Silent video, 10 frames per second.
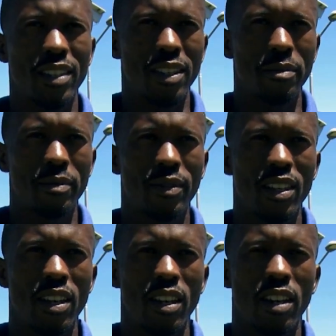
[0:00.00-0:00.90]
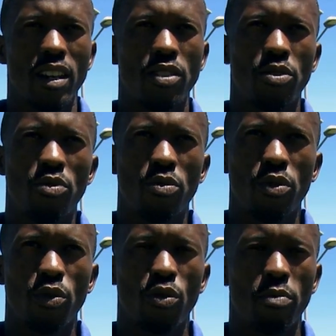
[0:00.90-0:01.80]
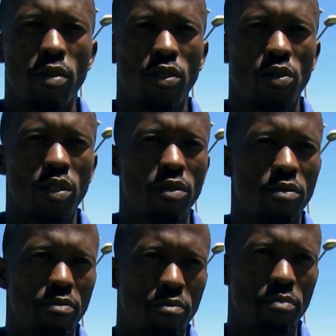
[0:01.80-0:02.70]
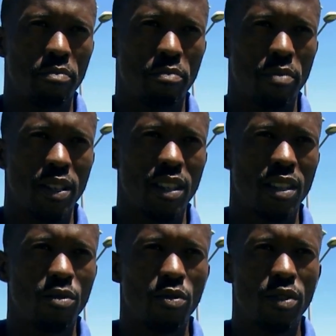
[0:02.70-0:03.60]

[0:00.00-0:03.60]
game. As you know, the Hopo is not bringing the good